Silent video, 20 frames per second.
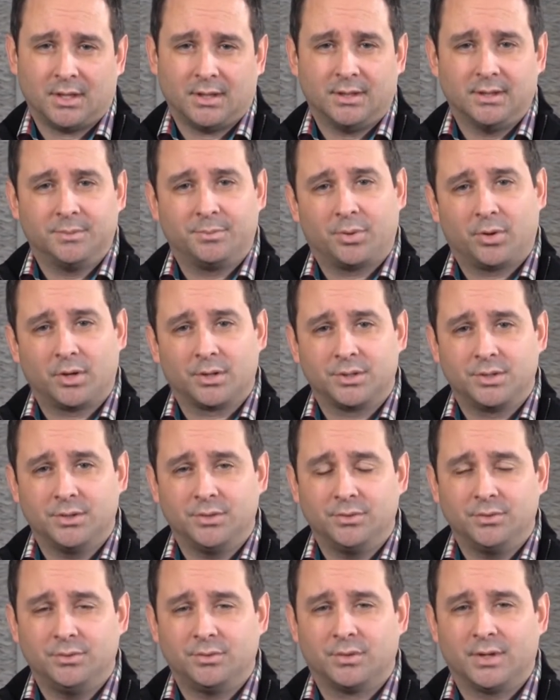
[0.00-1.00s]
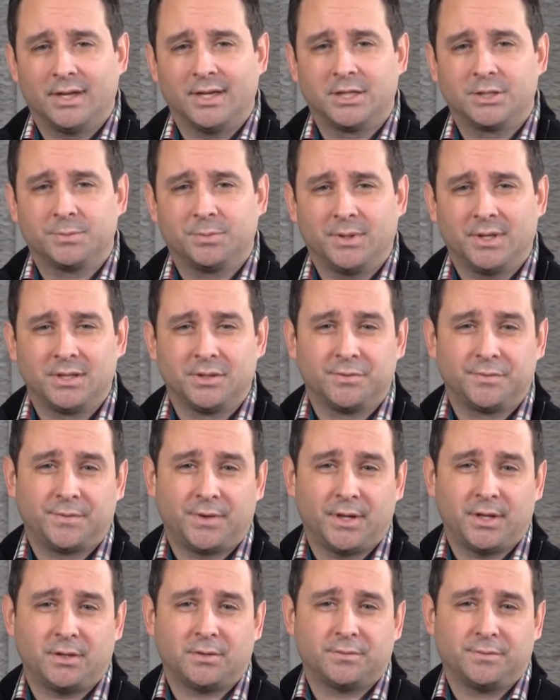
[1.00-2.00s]
In part 2, I explain the
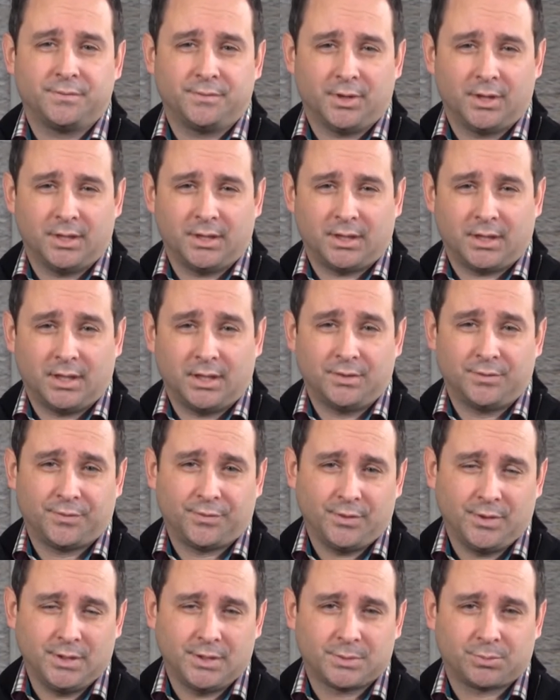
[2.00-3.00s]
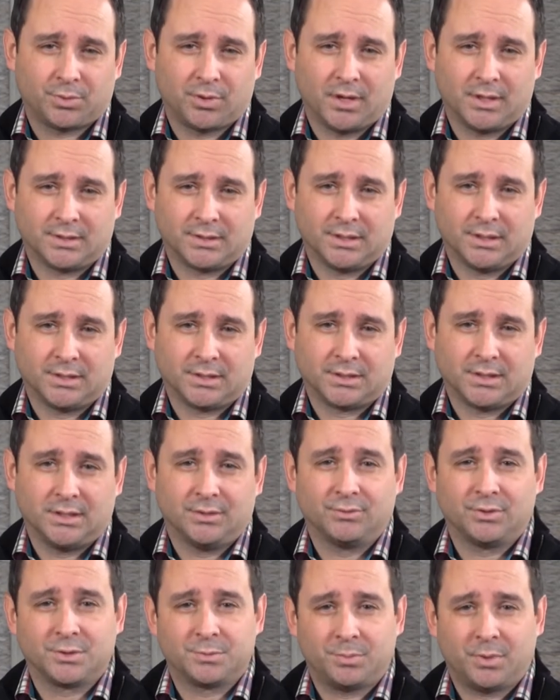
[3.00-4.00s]
fight, flight, and freeze process in
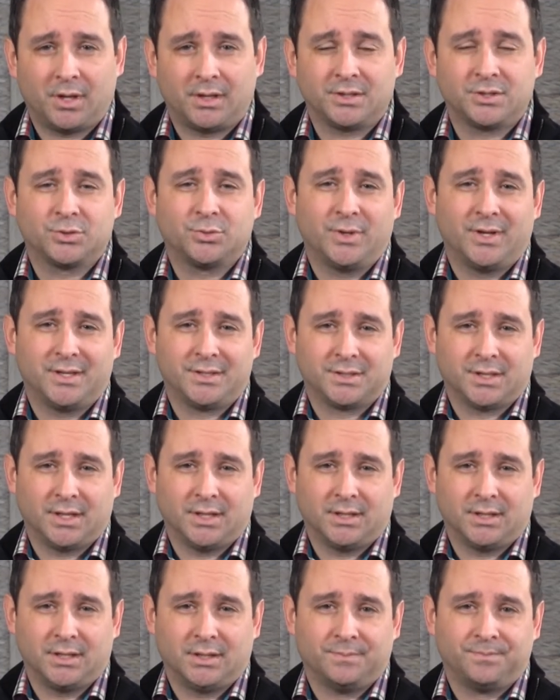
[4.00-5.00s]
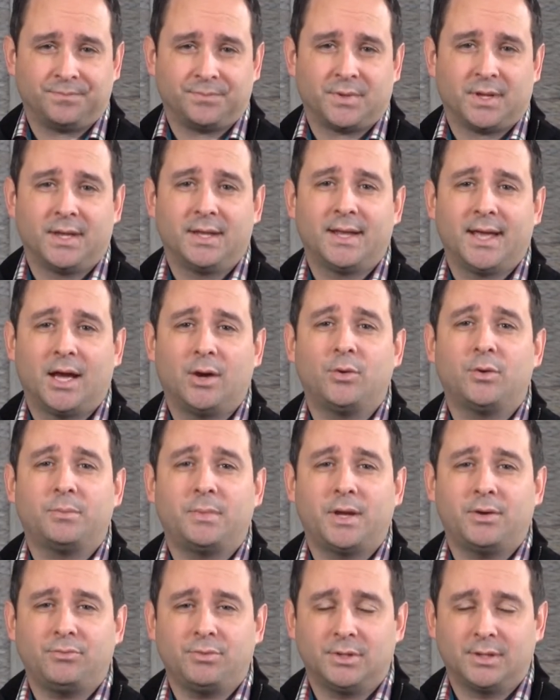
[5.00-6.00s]
response to anxiety and how it
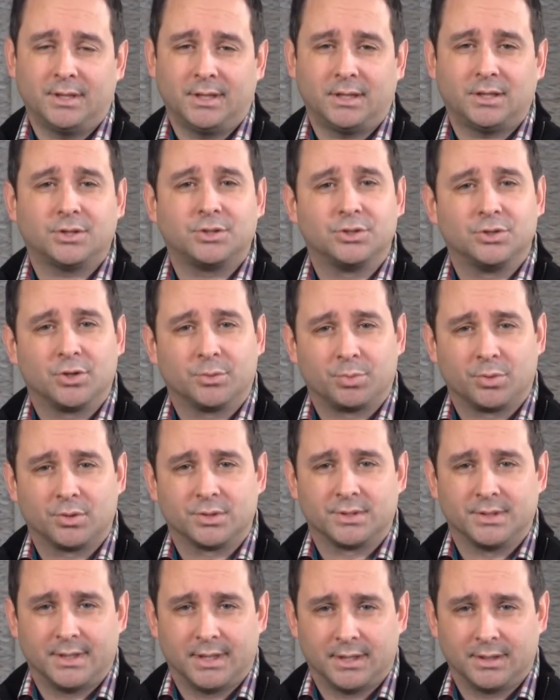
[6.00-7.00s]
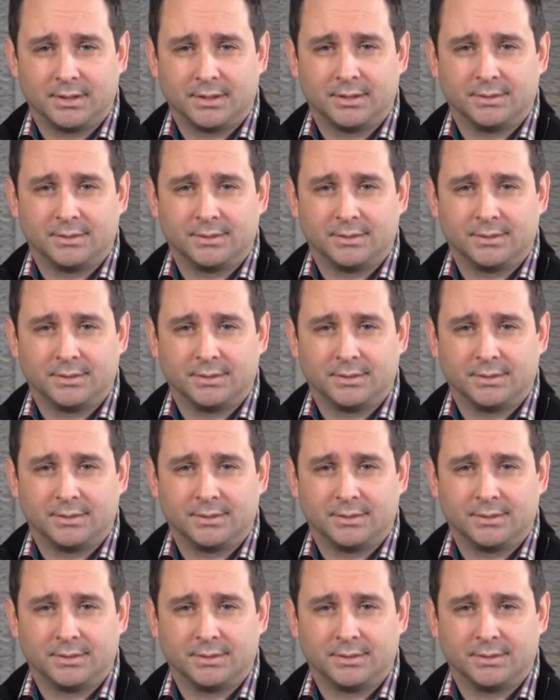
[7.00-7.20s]
may relate to your personality.